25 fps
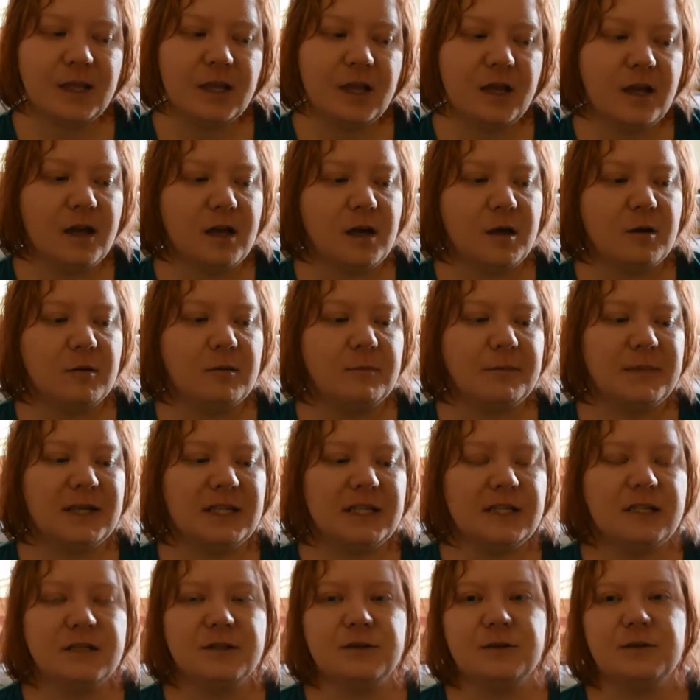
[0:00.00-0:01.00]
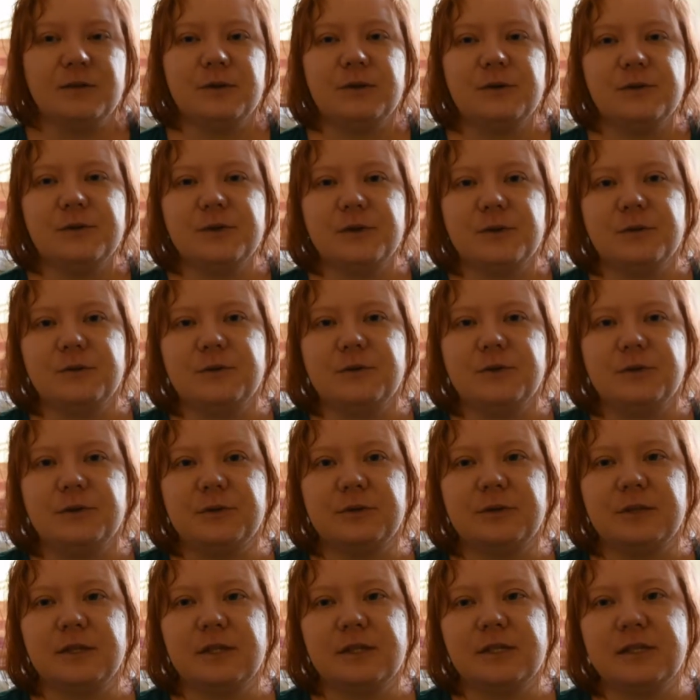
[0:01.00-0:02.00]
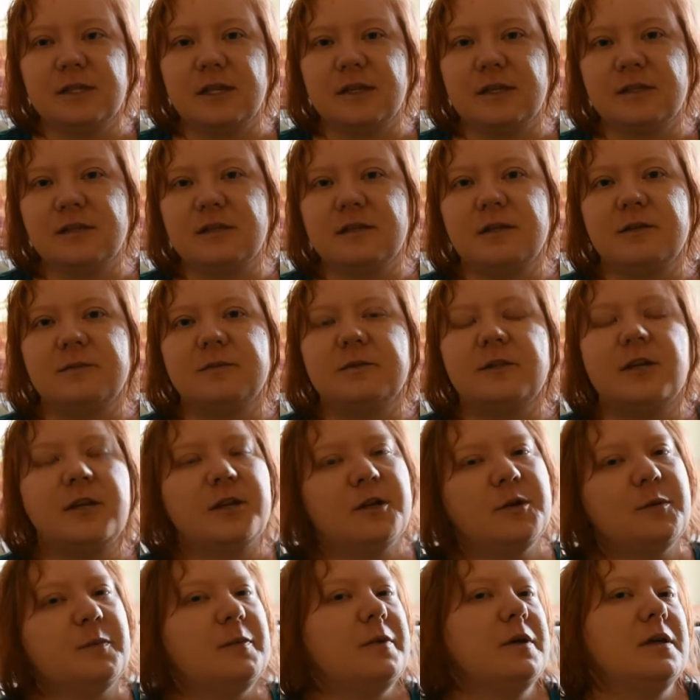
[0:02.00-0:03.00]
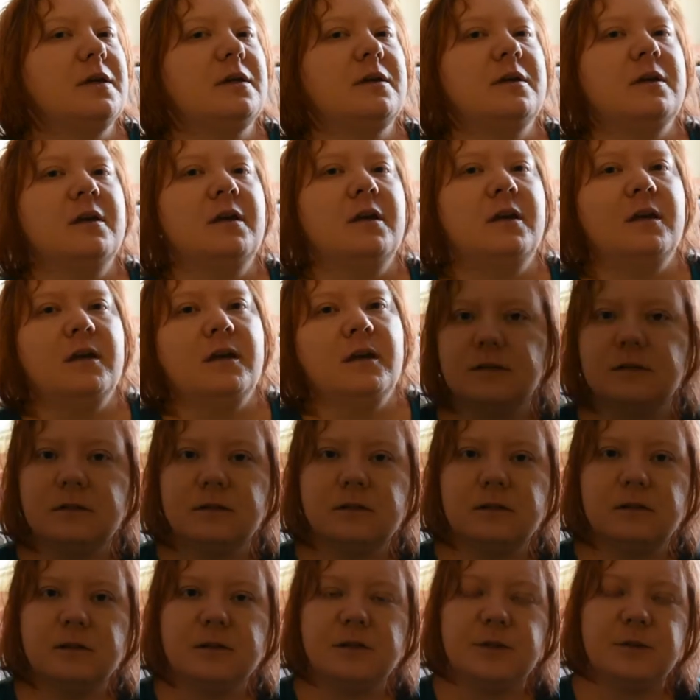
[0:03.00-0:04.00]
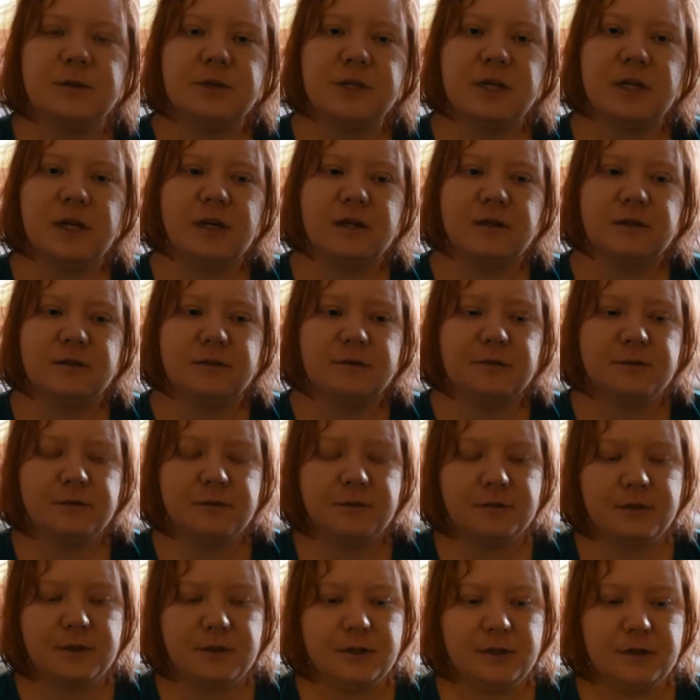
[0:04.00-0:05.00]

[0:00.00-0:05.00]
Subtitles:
but that you also should access some therapy. So she kind of